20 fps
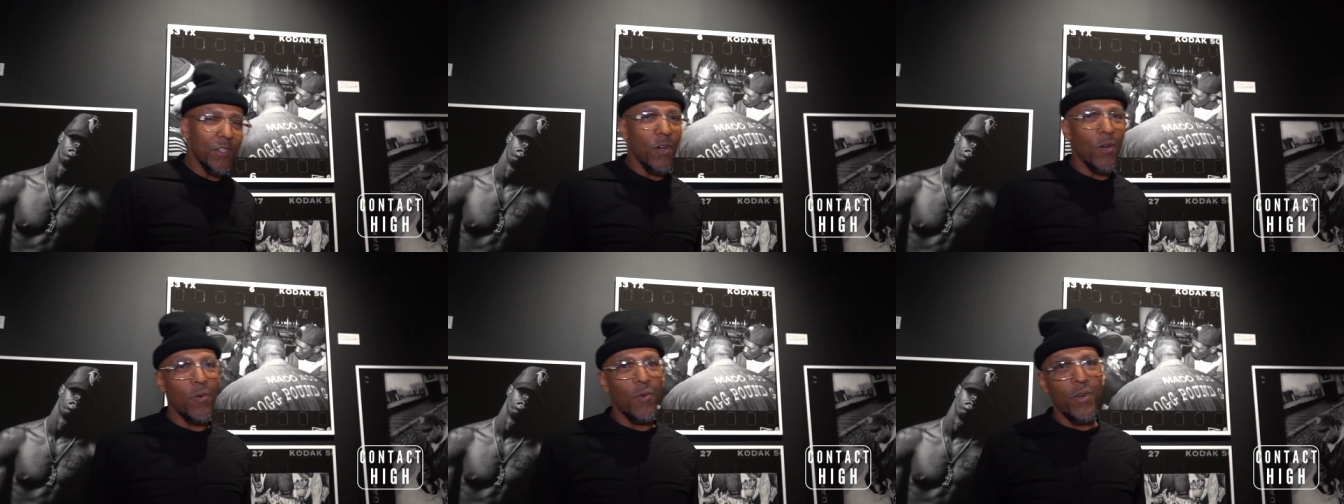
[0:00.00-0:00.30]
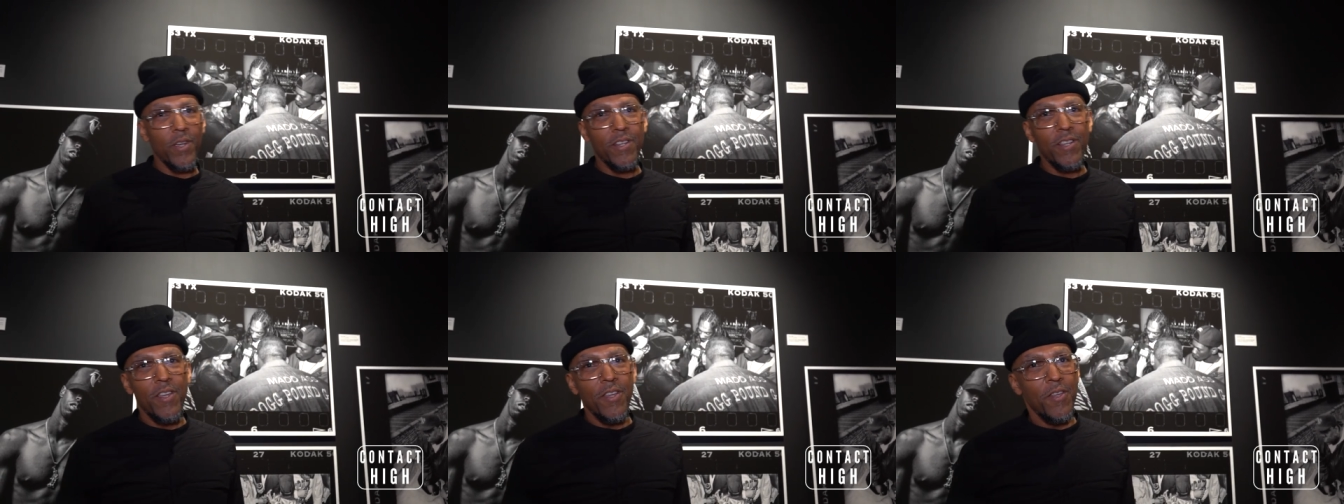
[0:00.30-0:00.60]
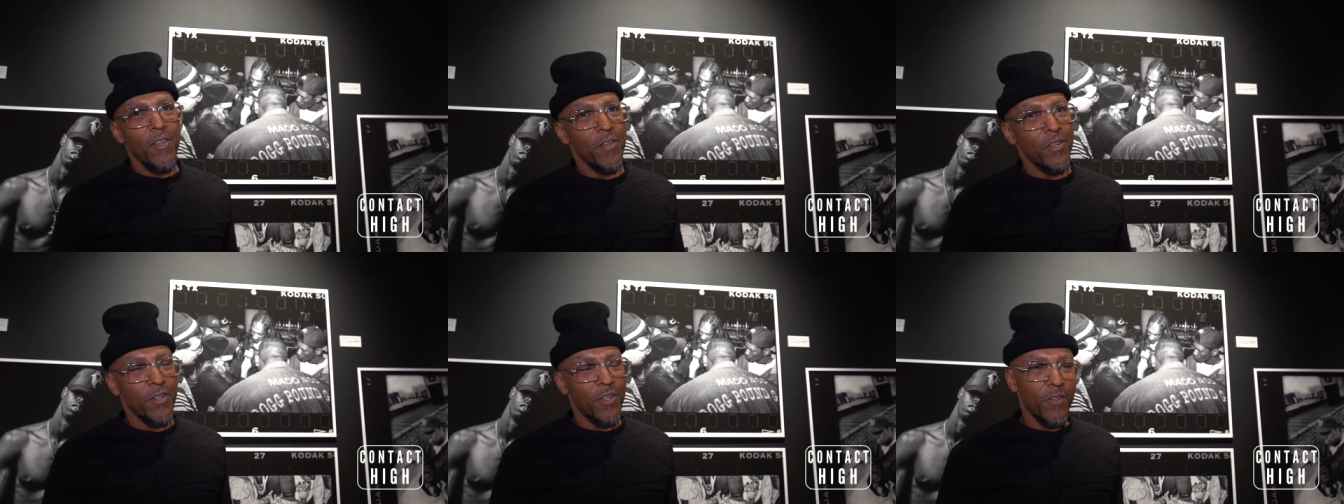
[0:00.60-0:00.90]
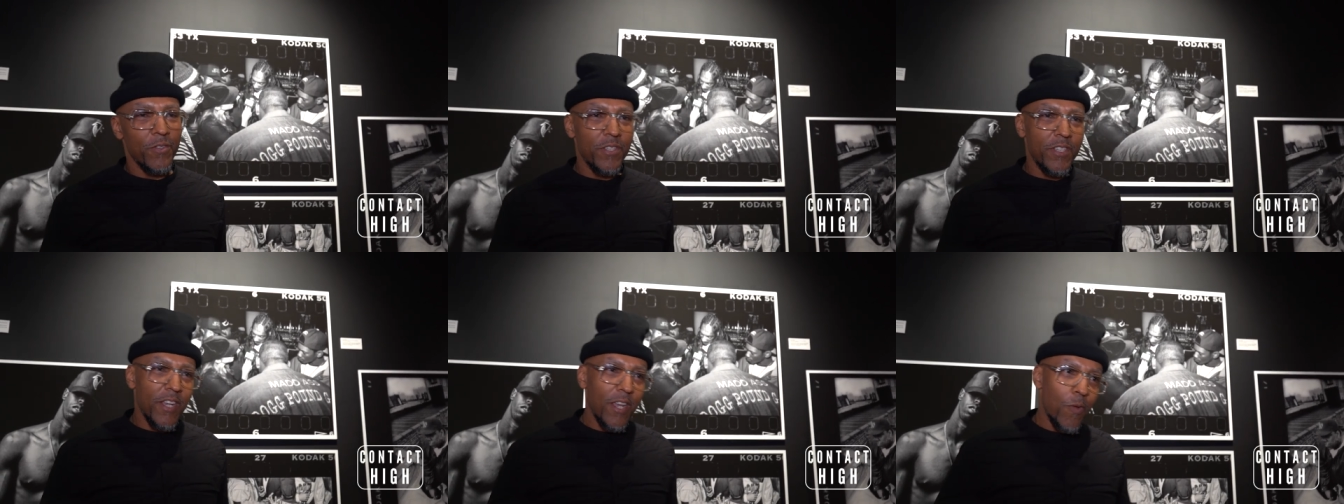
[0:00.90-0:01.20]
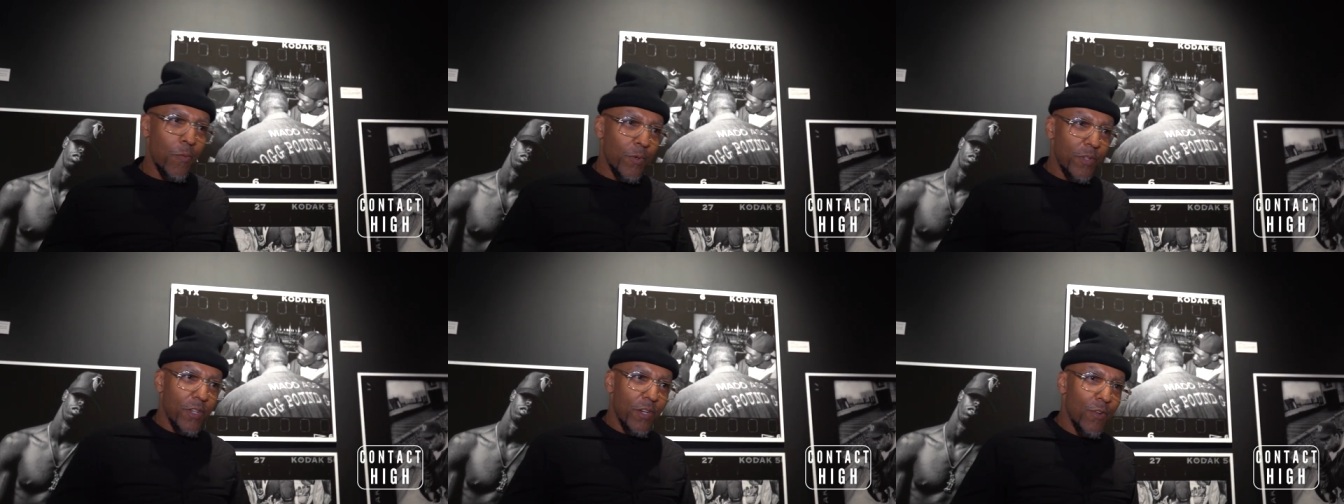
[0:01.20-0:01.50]
going, you know what I'm
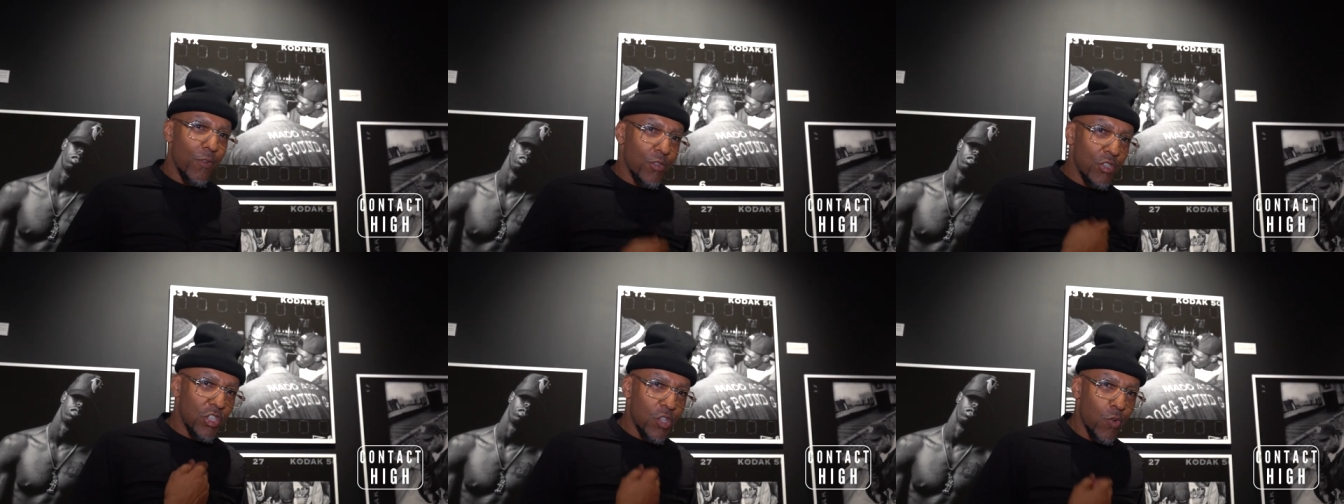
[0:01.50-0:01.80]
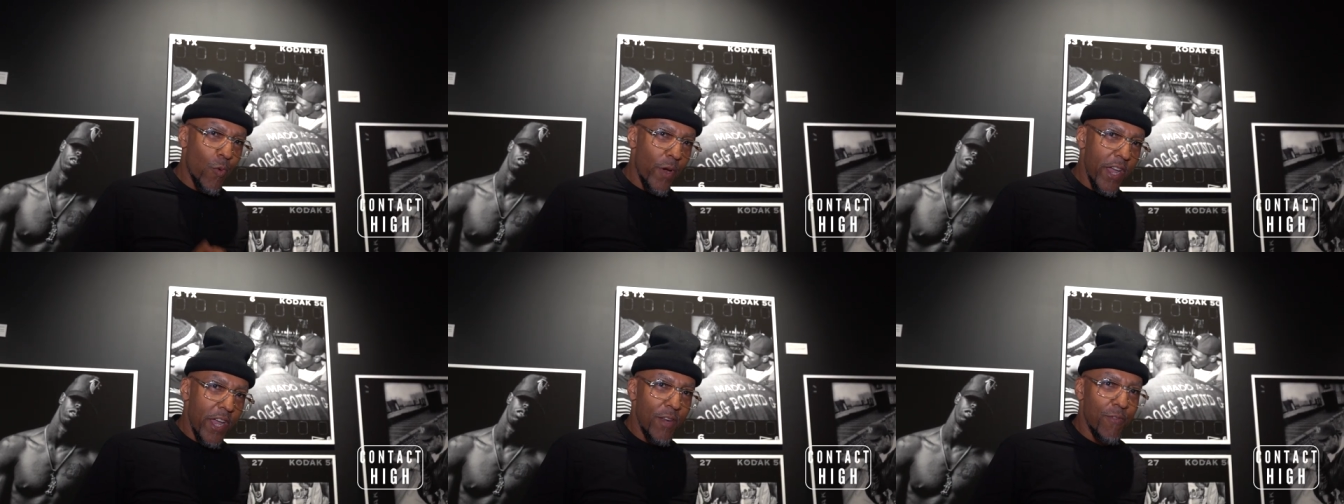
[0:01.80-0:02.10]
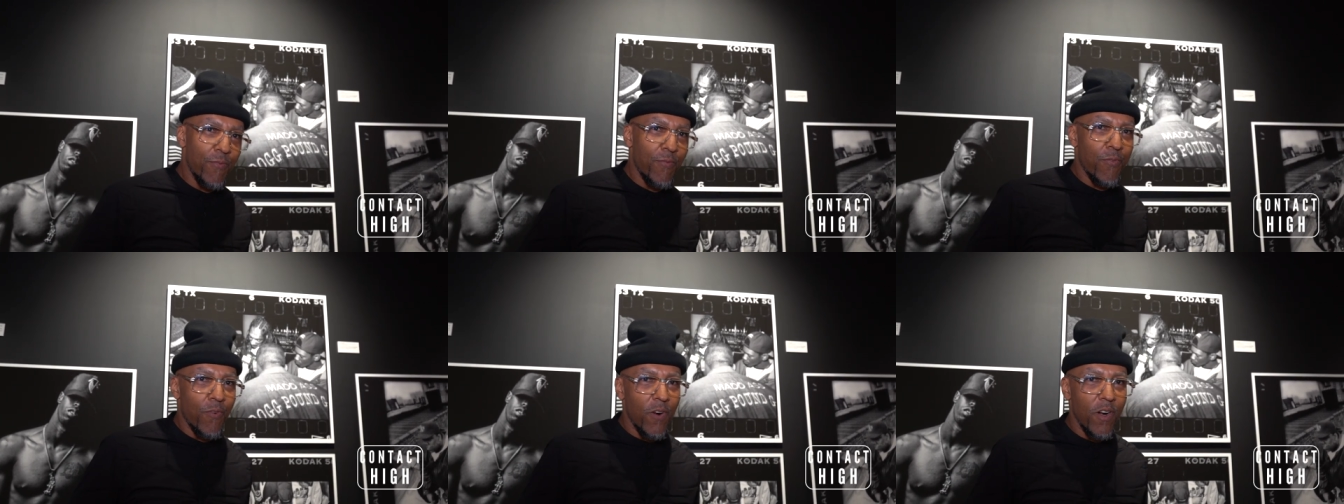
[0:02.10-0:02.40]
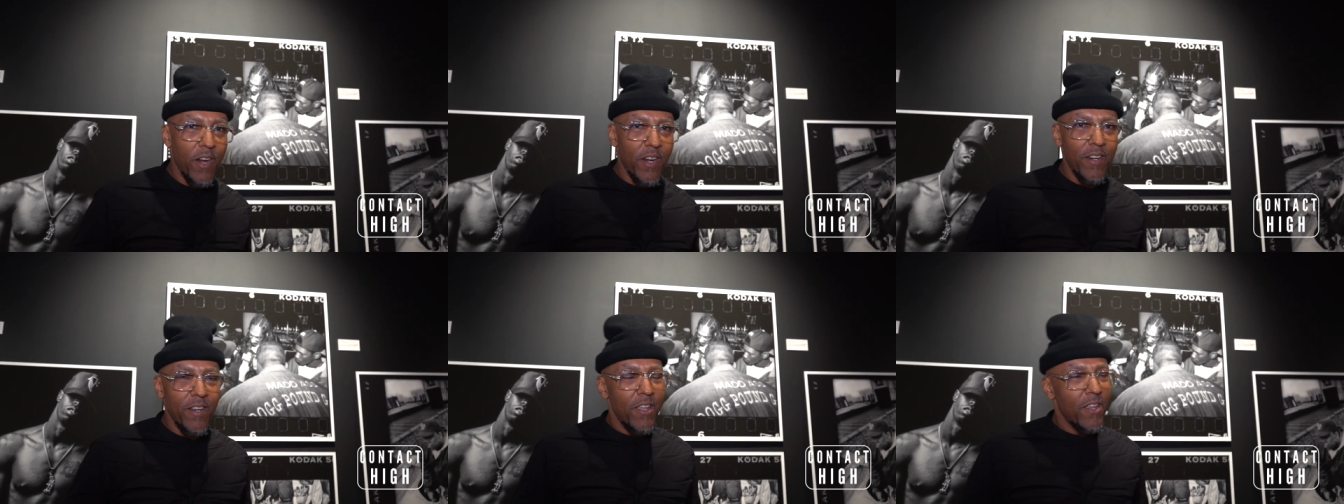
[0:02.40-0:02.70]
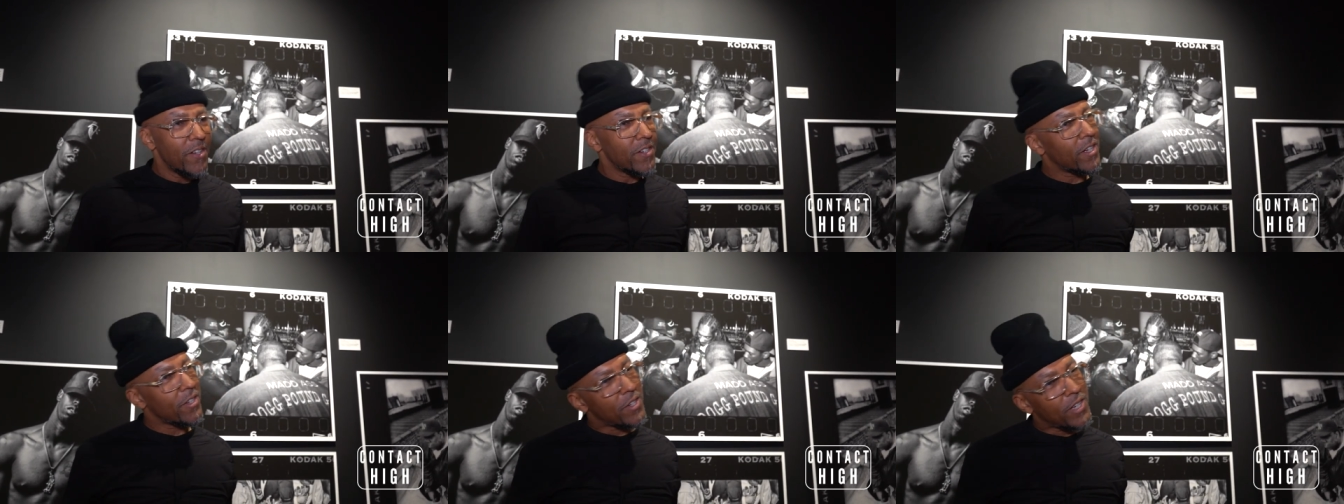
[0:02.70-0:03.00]
saying, with the little suede front,
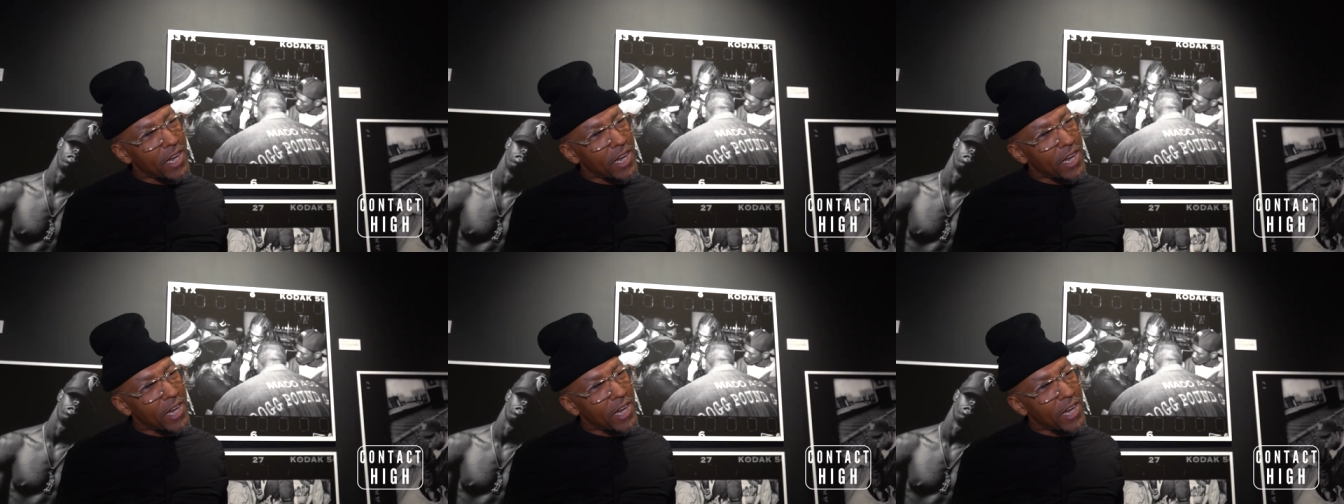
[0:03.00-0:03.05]
and you